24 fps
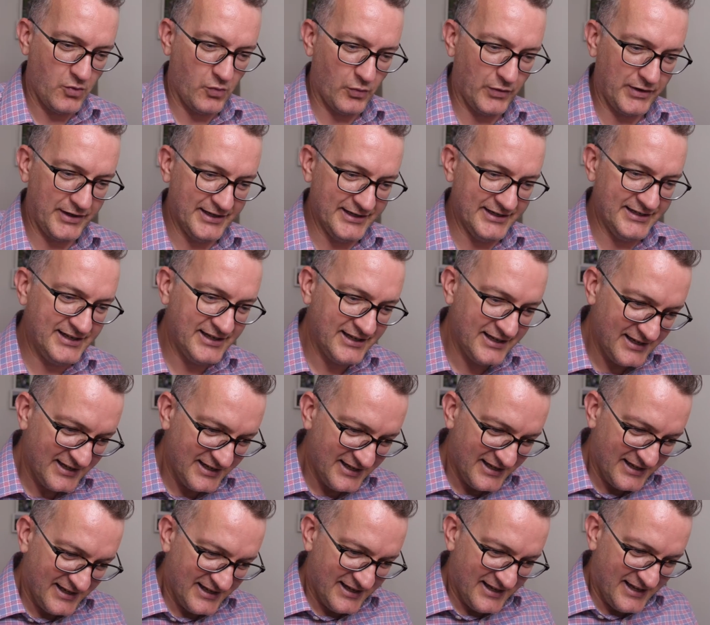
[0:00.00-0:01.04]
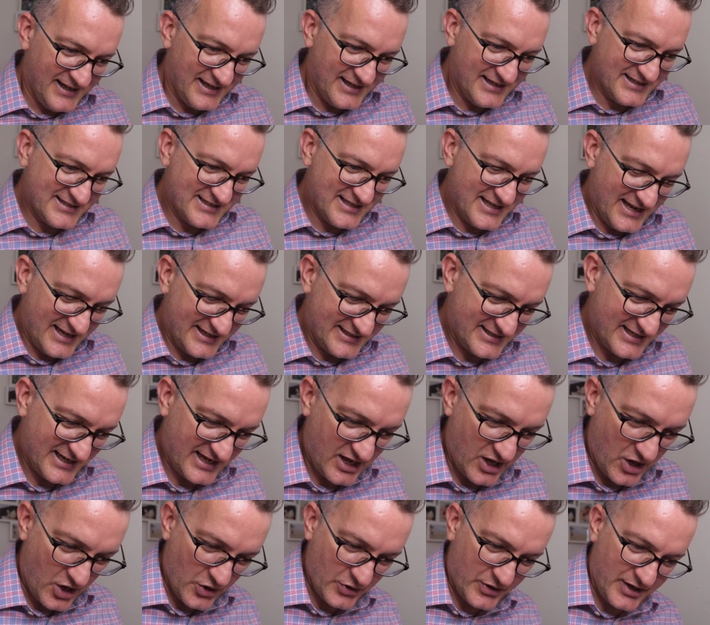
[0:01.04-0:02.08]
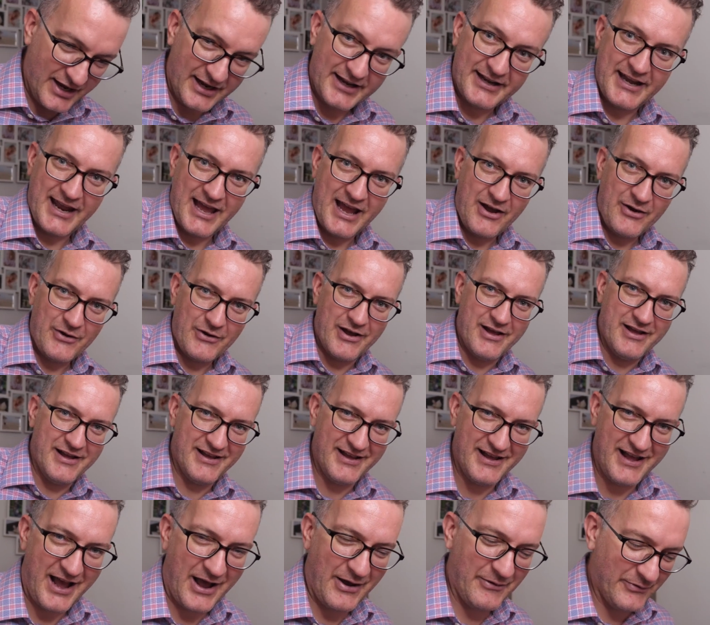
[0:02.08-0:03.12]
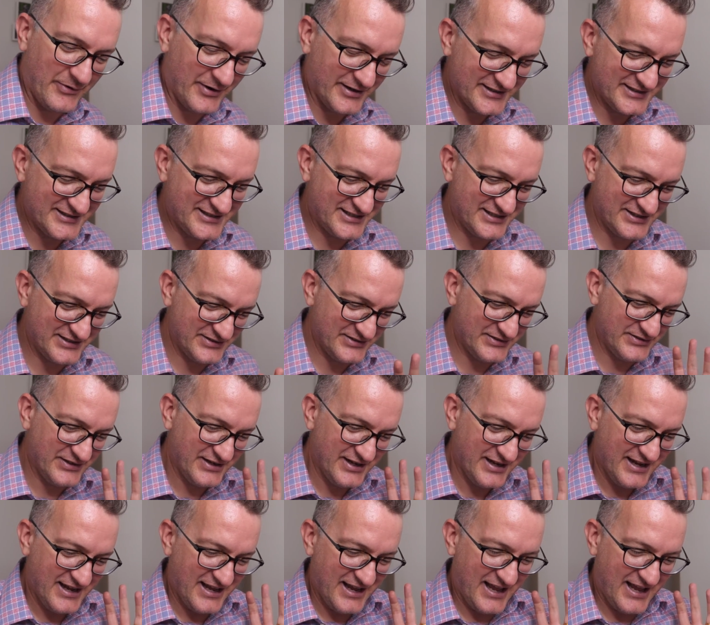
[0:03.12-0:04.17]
weird, is that okay? Now I want to